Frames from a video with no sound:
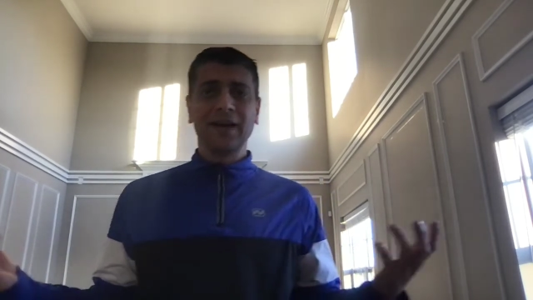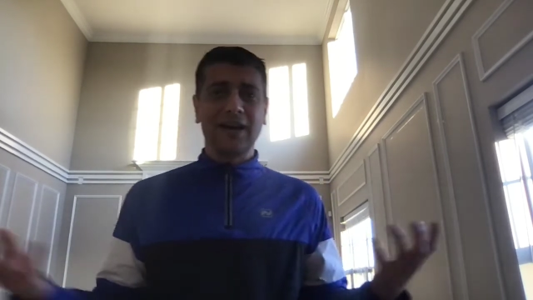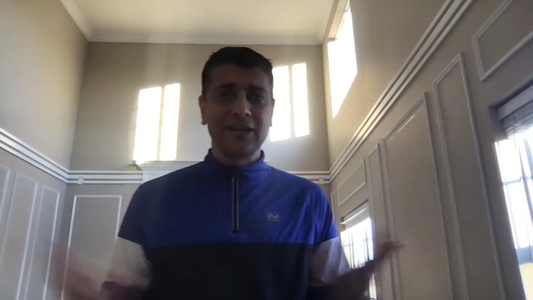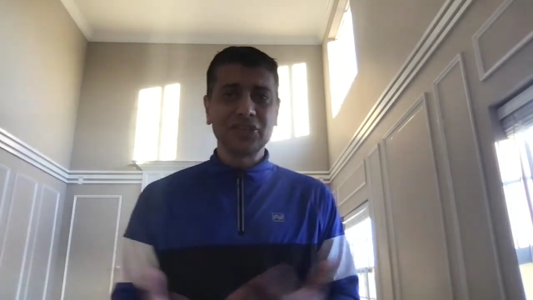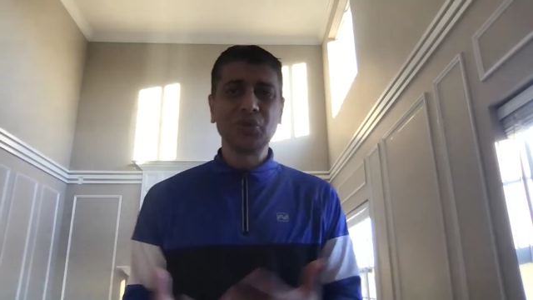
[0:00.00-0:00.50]

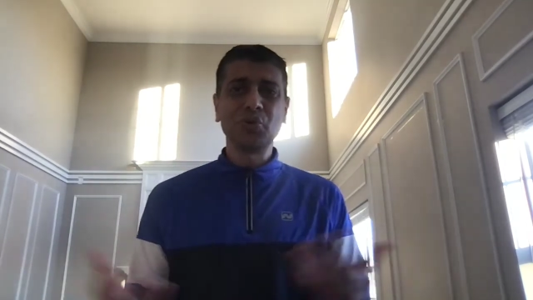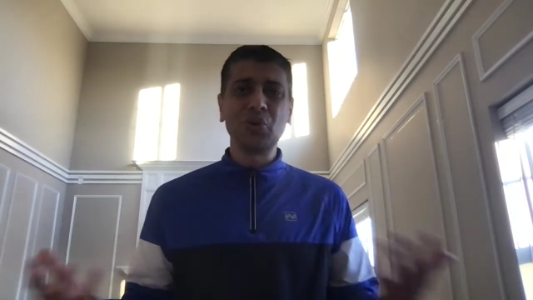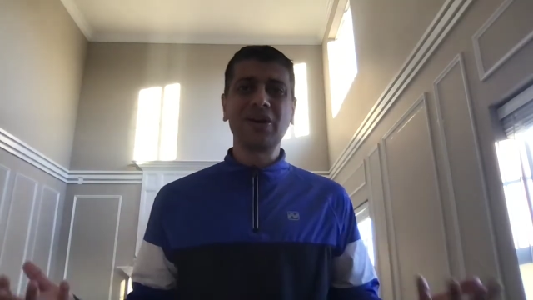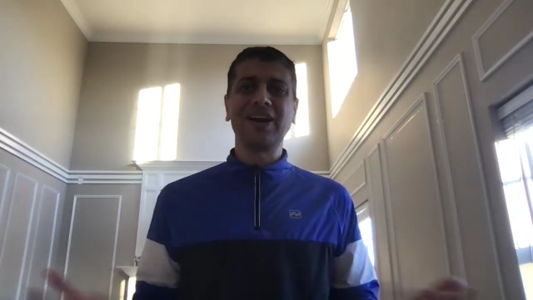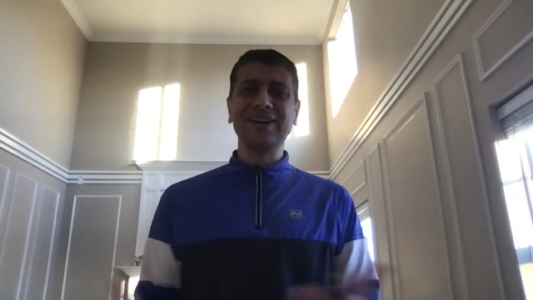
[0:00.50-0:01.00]
unless you
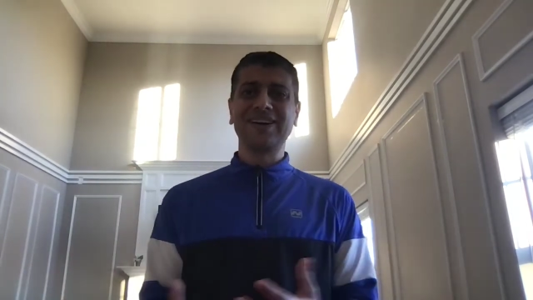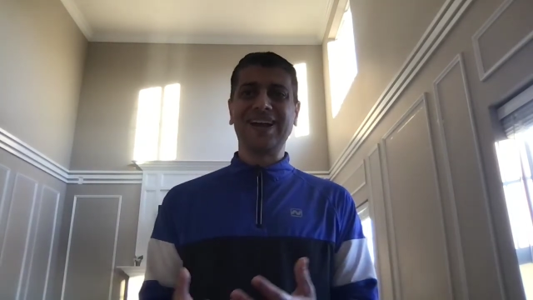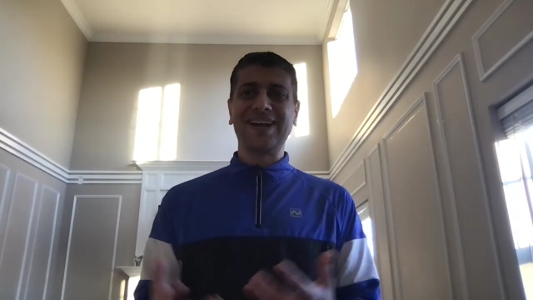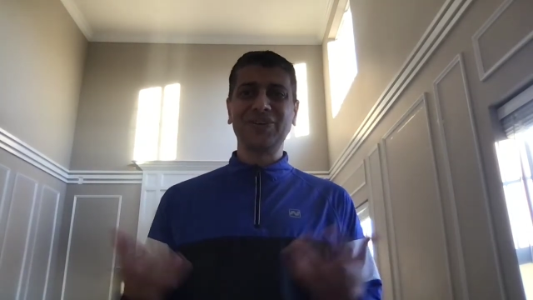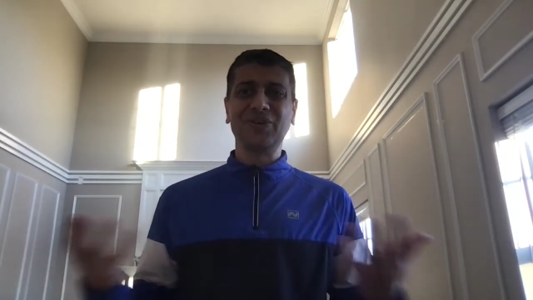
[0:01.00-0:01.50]
don't learn
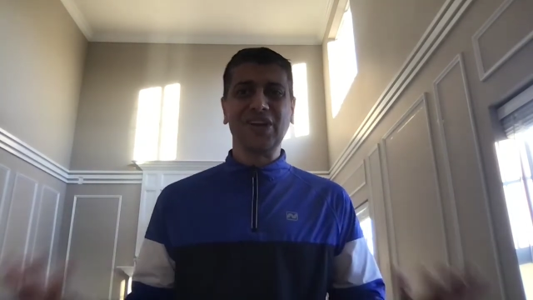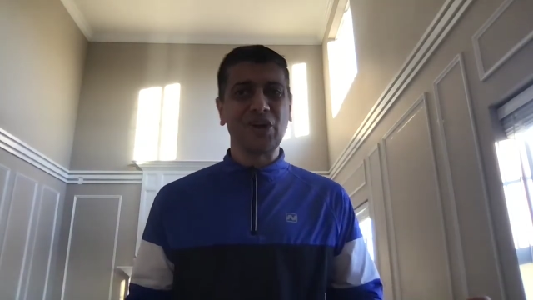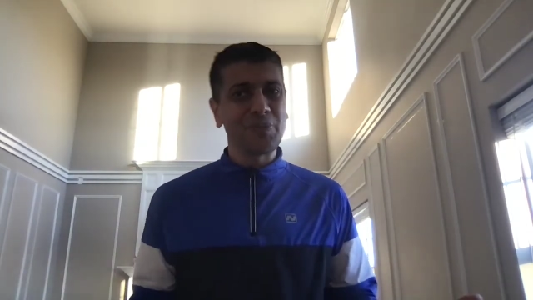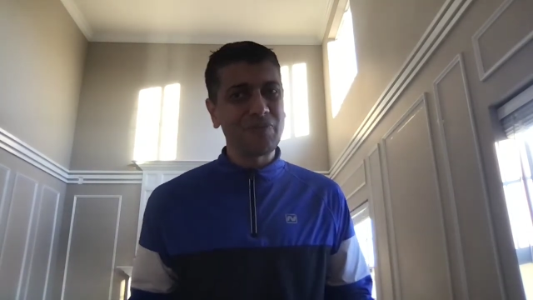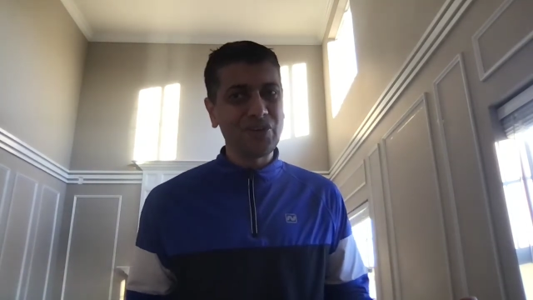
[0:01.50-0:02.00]
that you
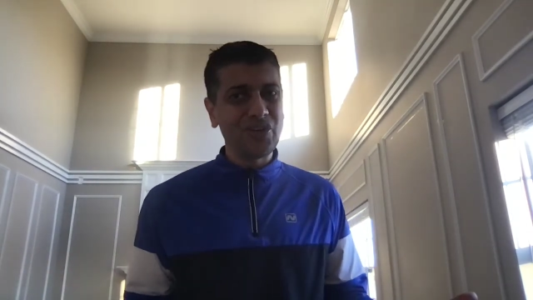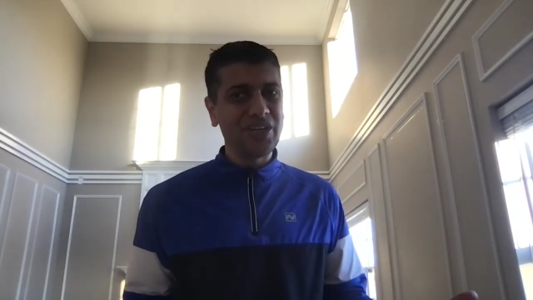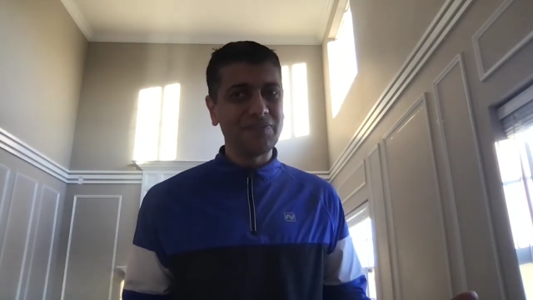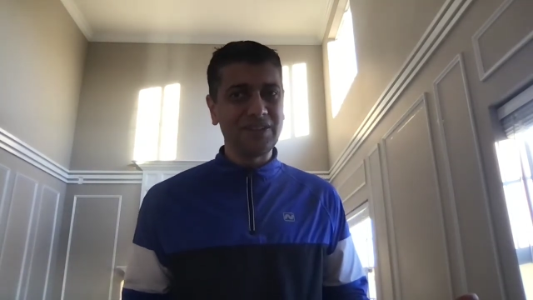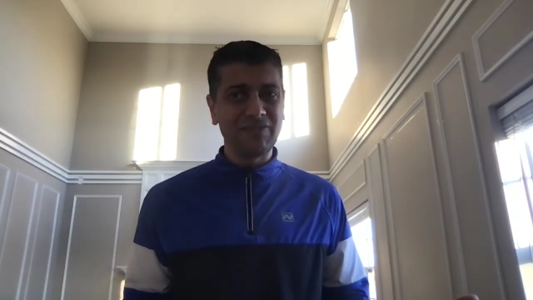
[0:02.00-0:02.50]
cannot be a video
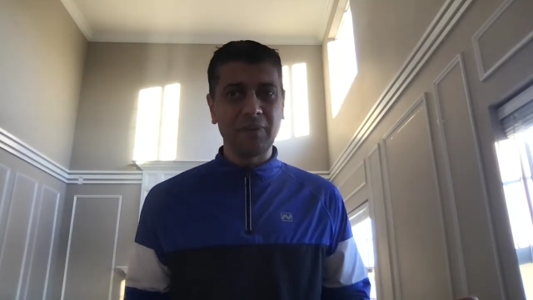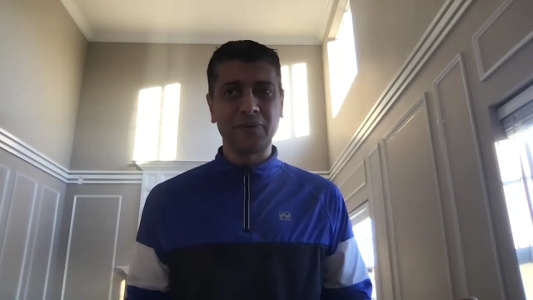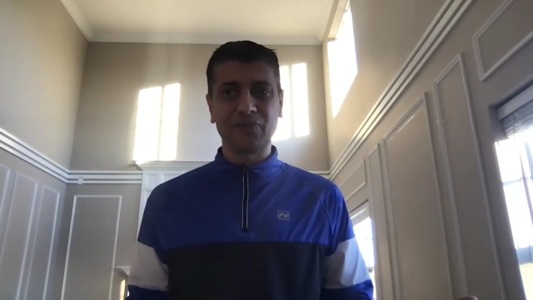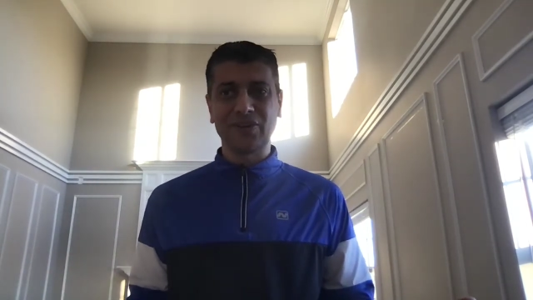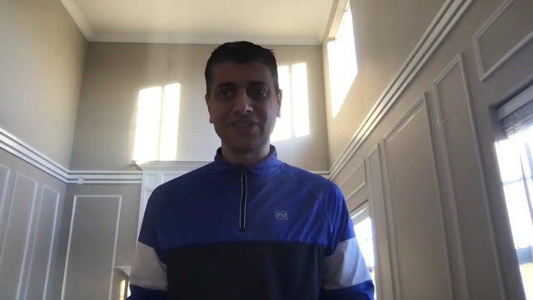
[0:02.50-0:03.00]
game developer
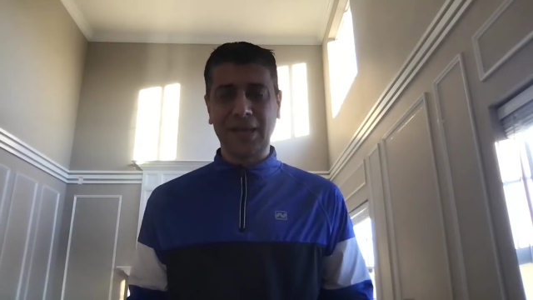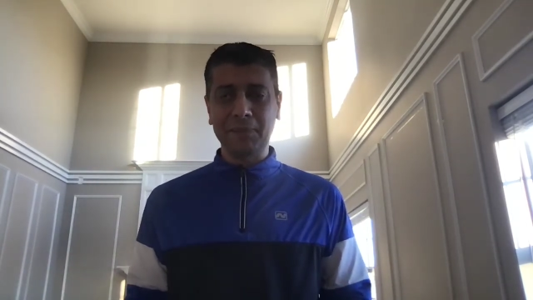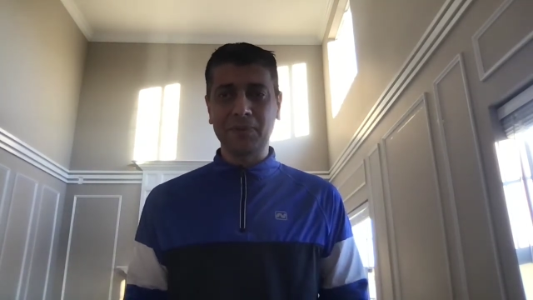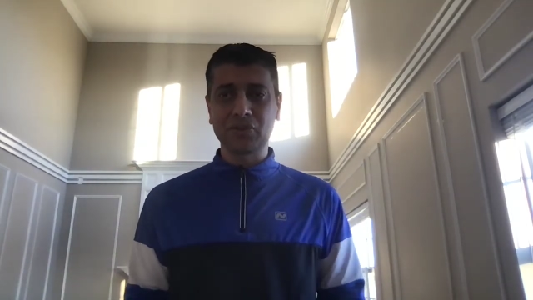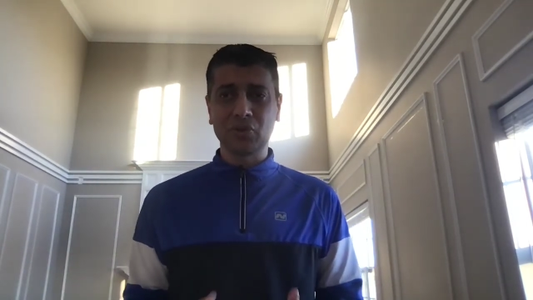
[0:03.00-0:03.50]
for
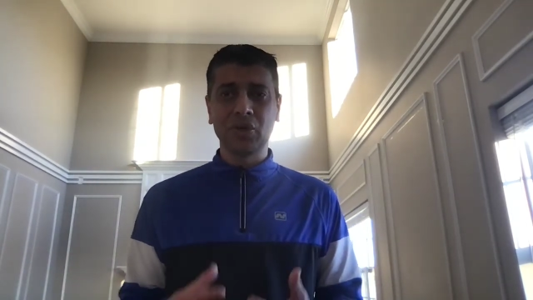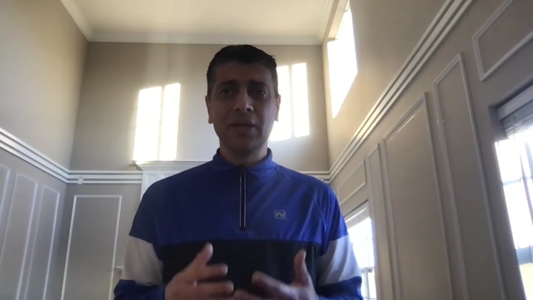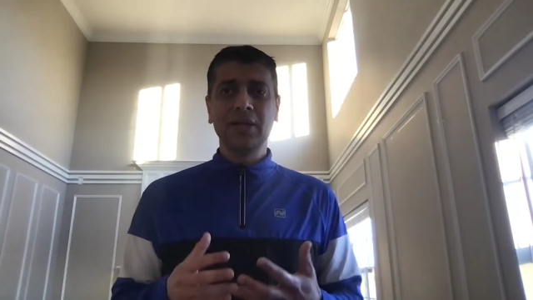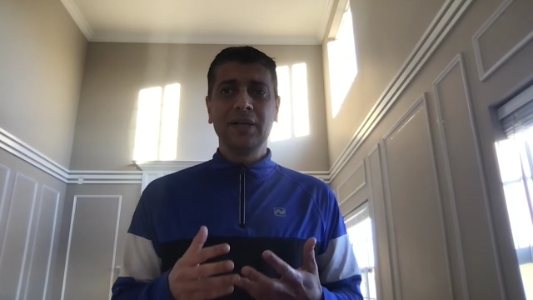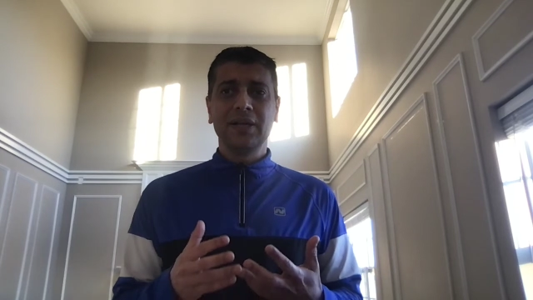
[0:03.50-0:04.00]
example so
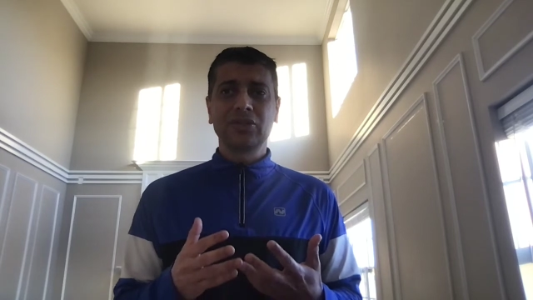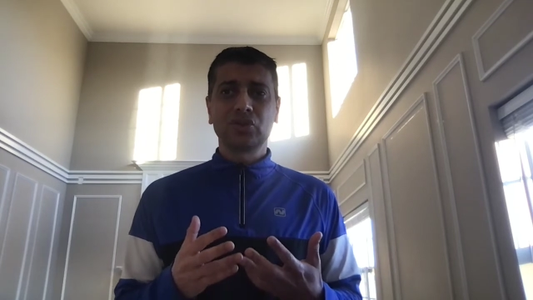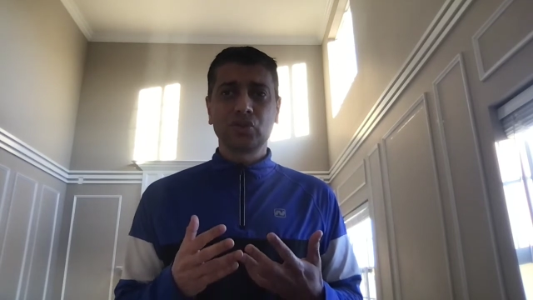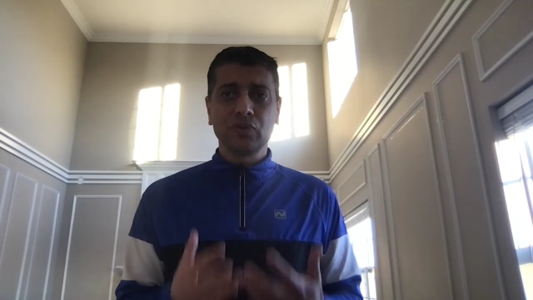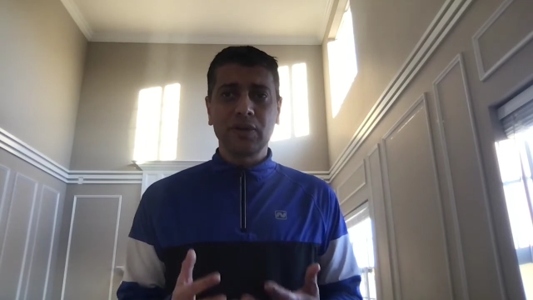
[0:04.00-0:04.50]
it's
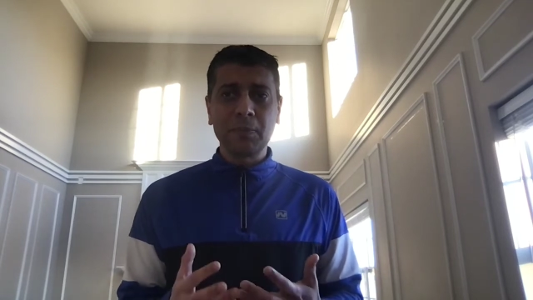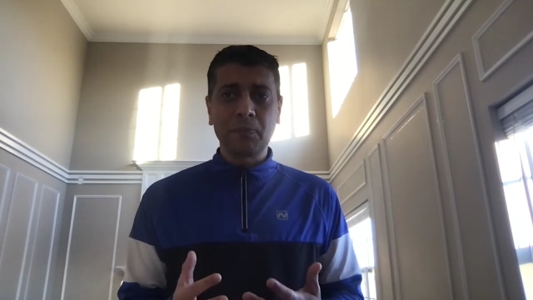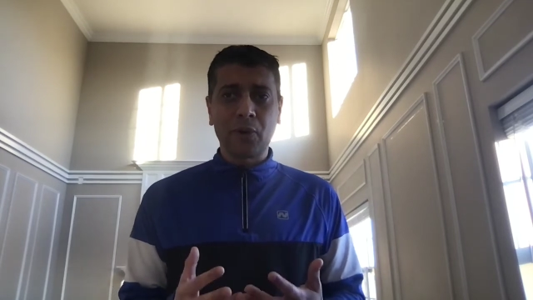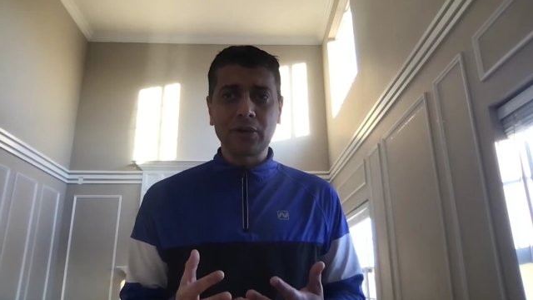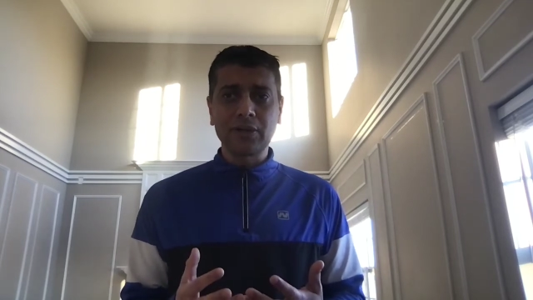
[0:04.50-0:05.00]
so very
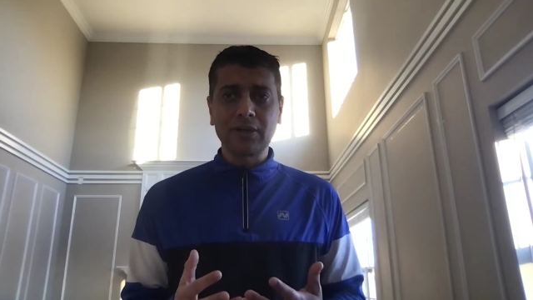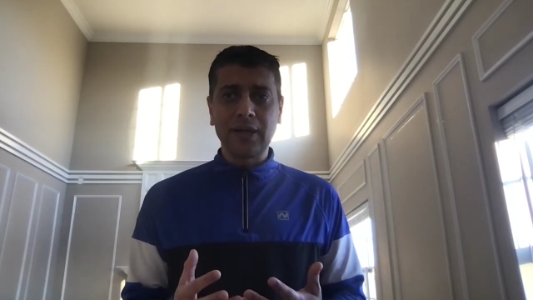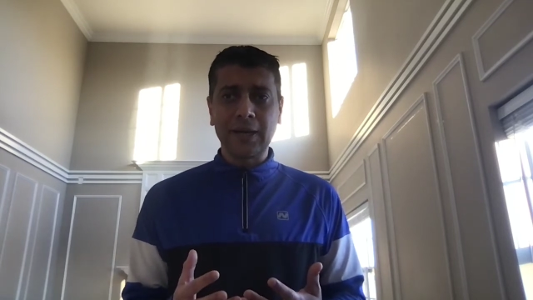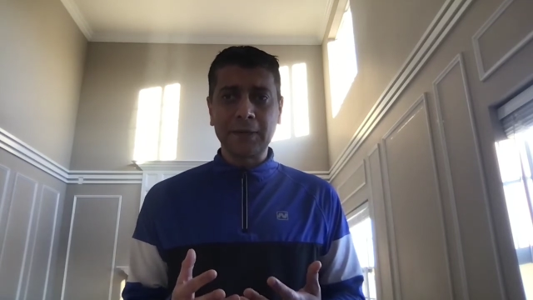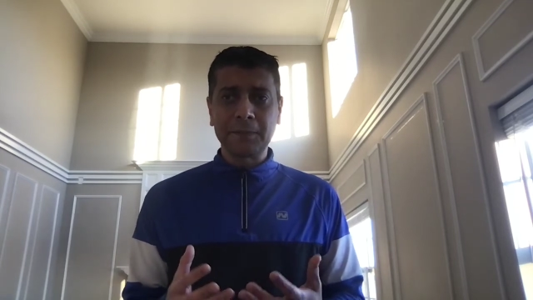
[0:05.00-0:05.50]
important
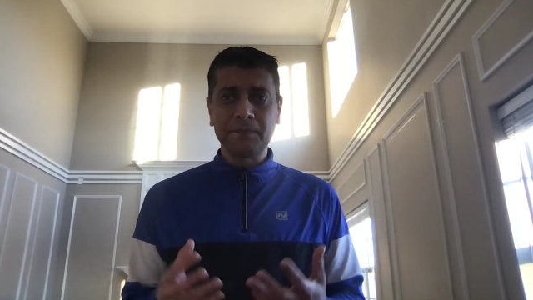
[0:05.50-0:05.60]
that